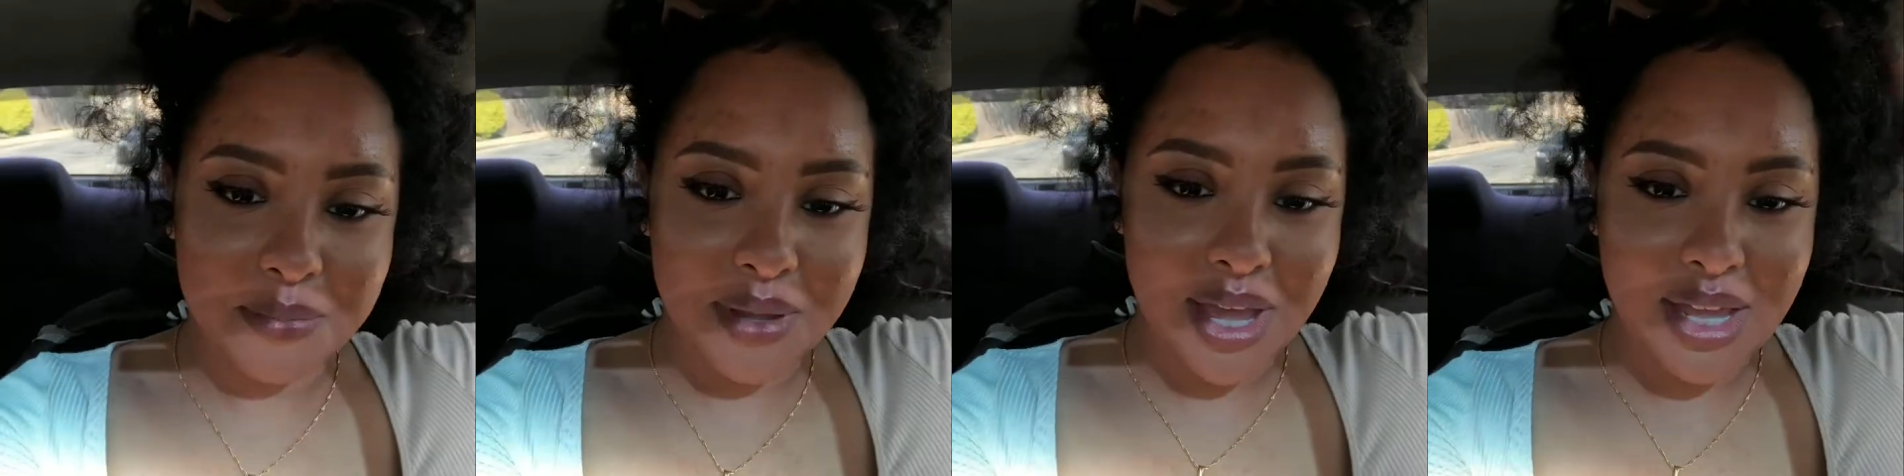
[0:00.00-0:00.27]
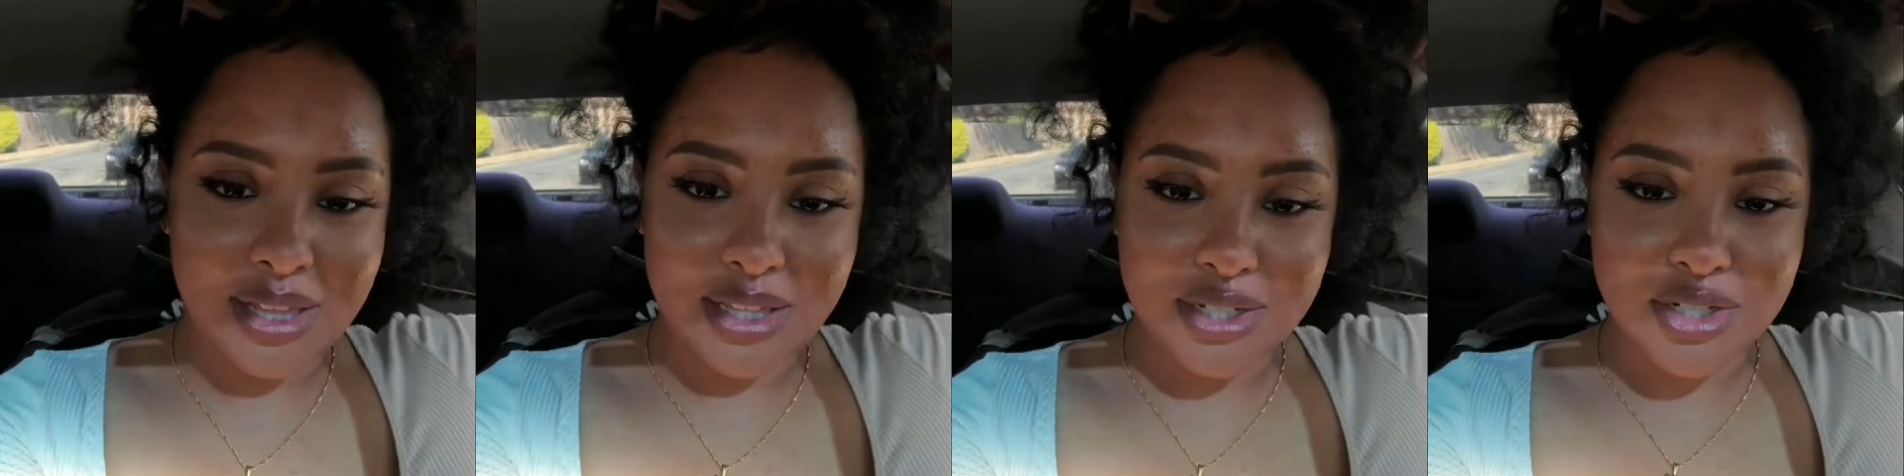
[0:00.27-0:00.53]

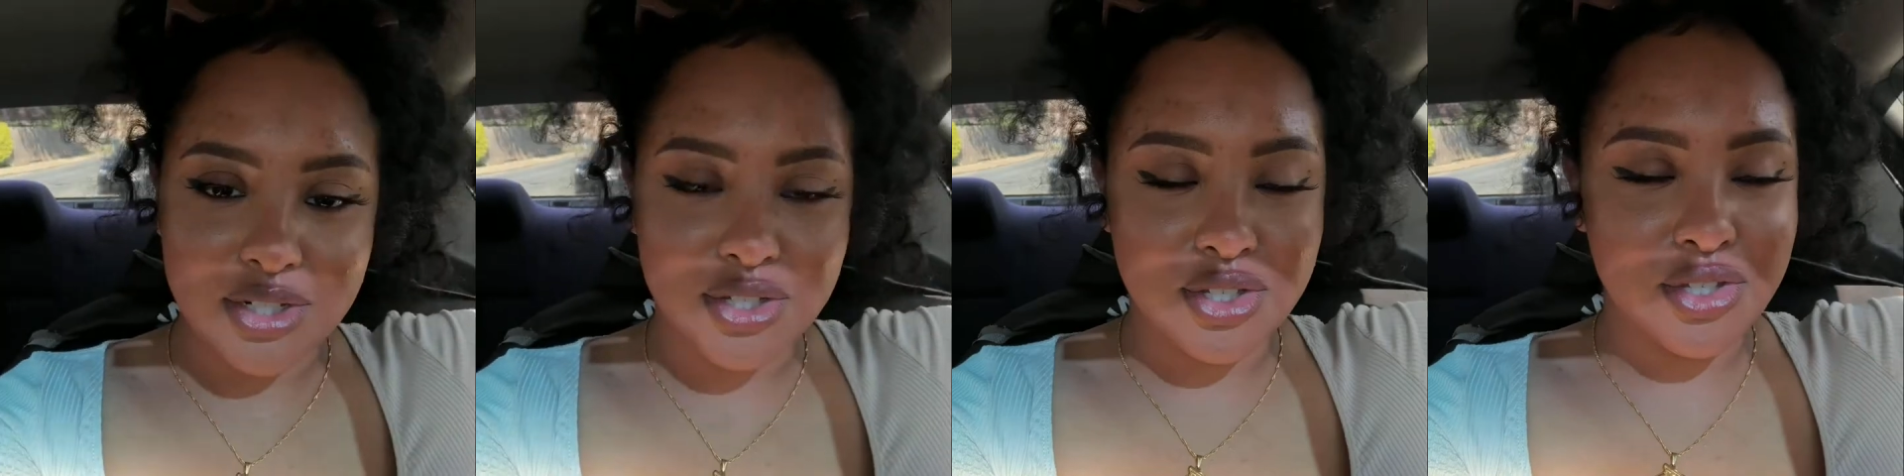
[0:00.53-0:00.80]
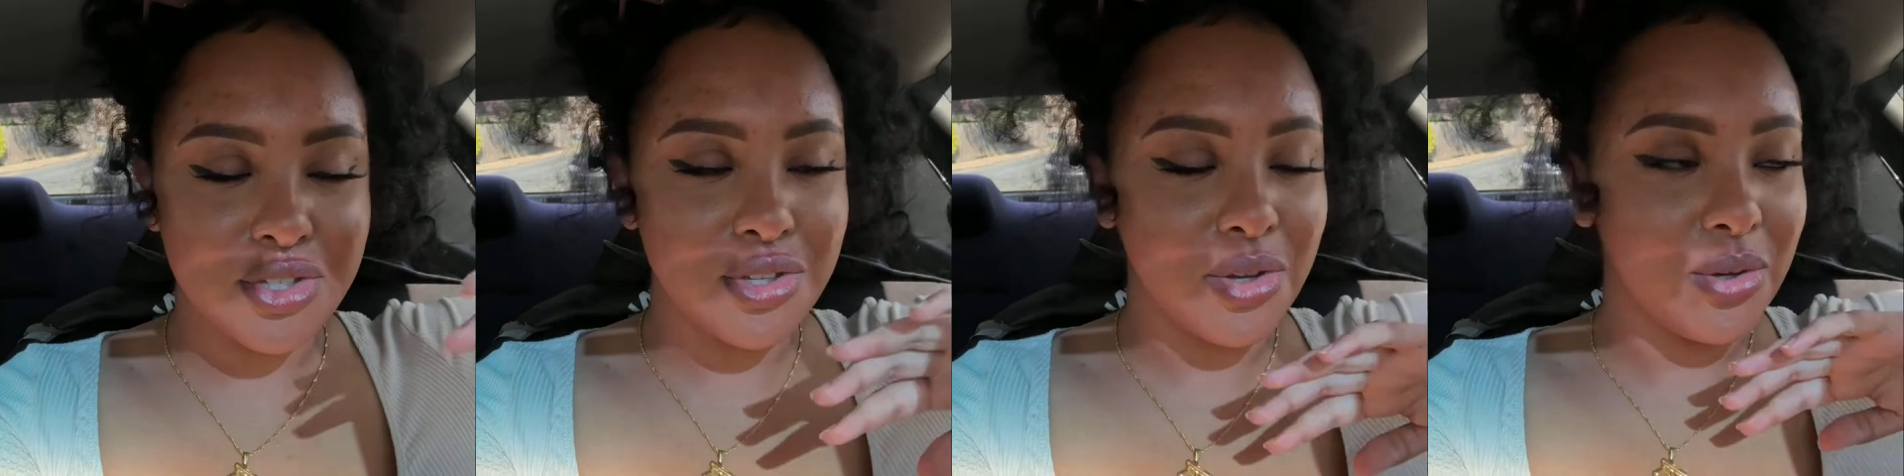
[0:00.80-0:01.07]
by. Like, she's
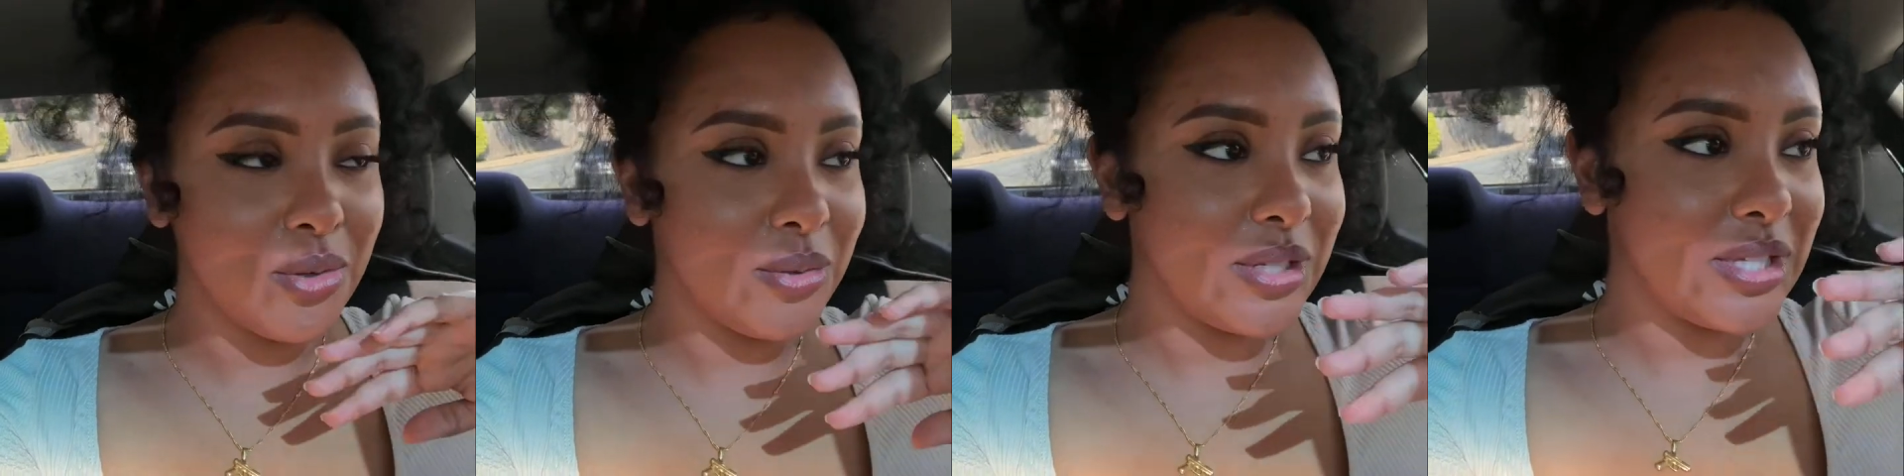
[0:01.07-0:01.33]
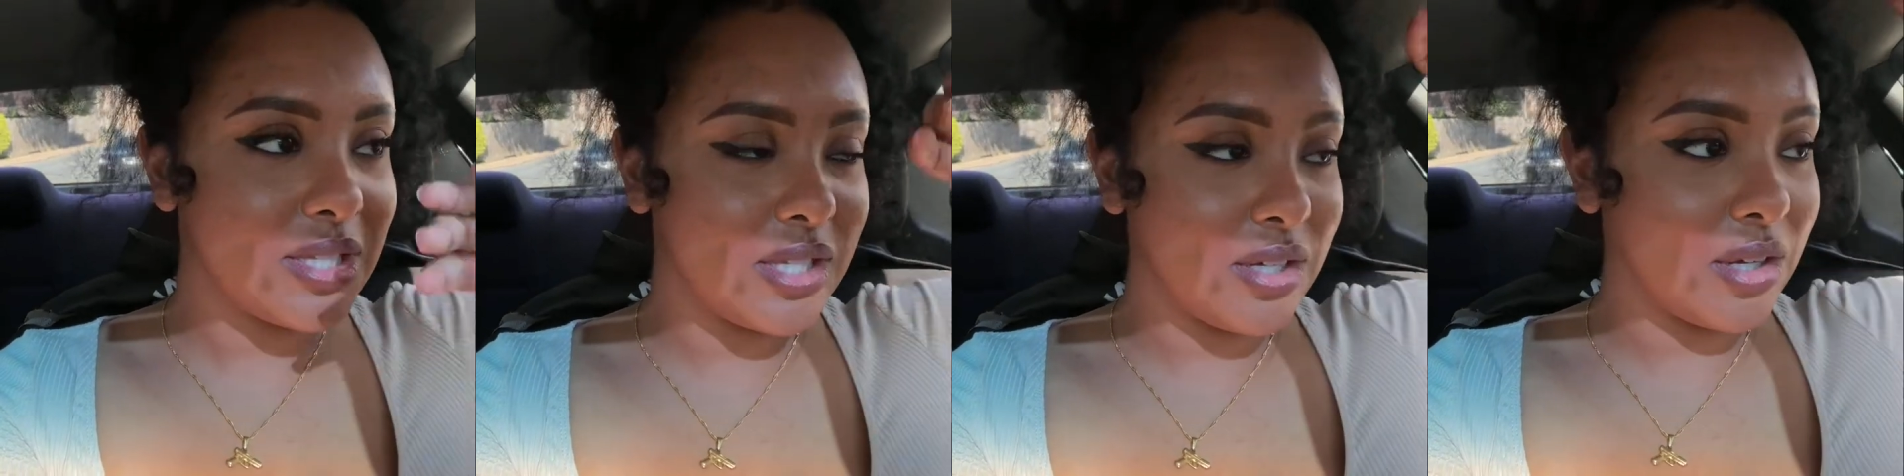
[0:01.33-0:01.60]
so
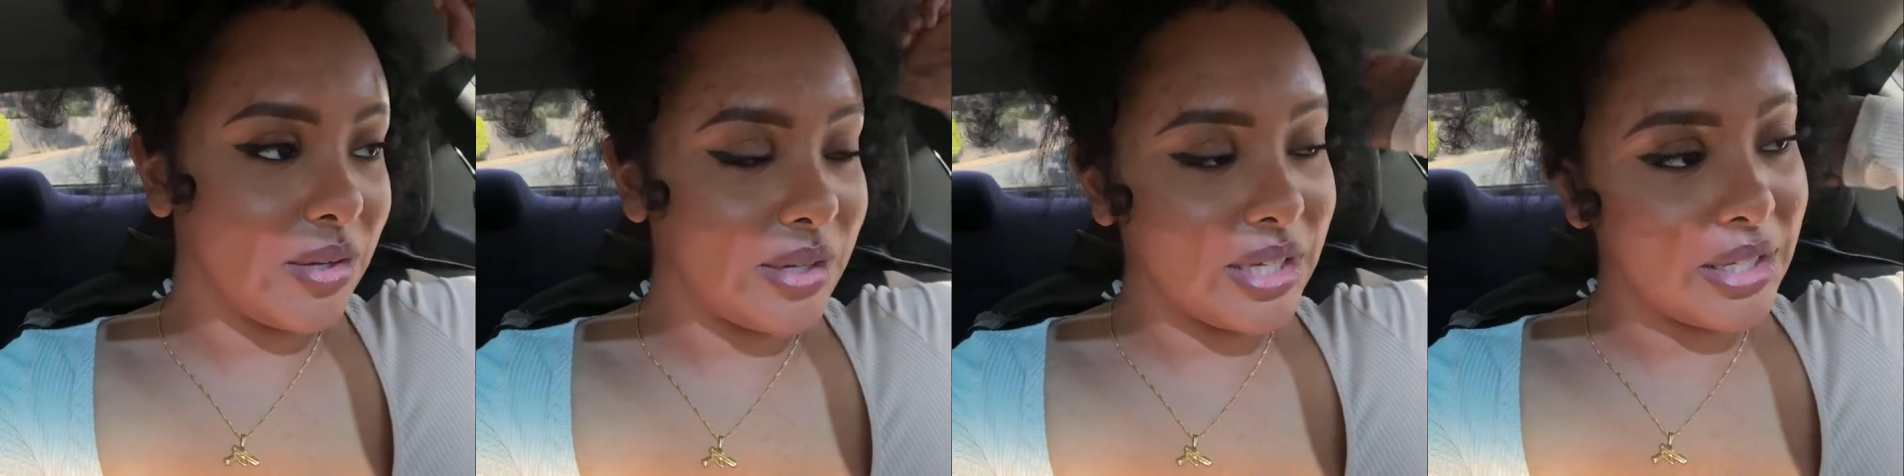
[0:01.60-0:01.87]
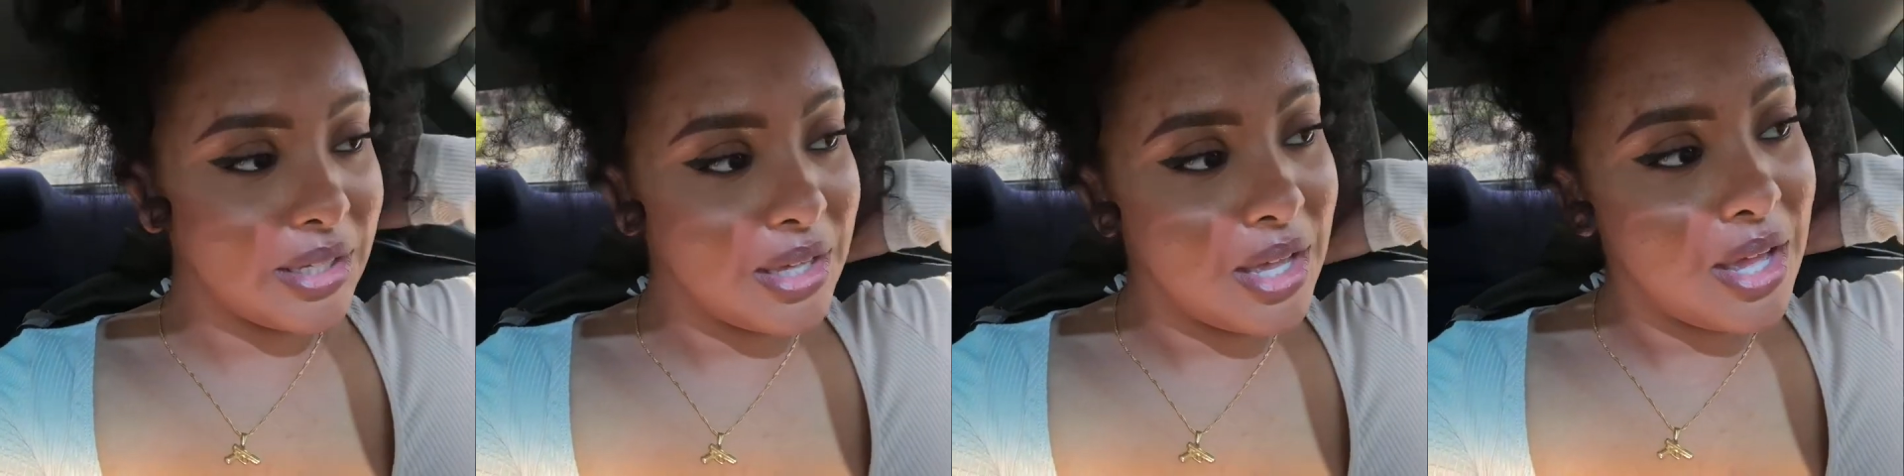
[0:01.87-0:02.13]

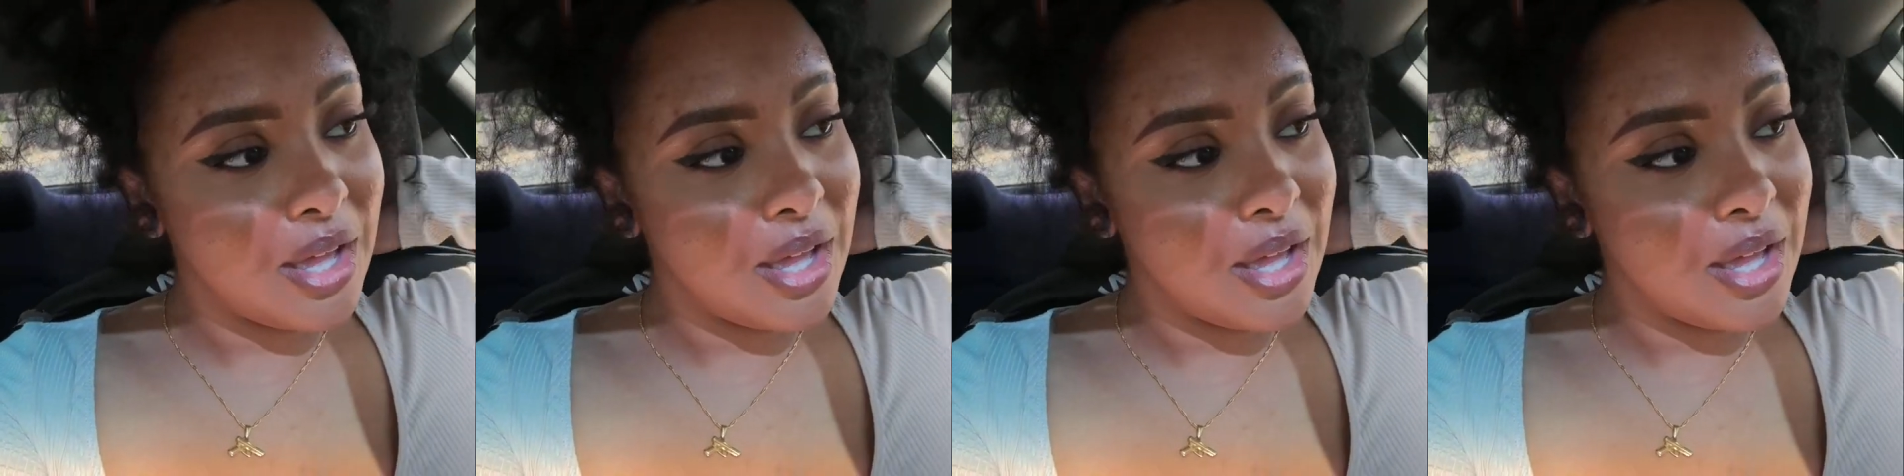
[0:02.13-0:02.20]
easygoing.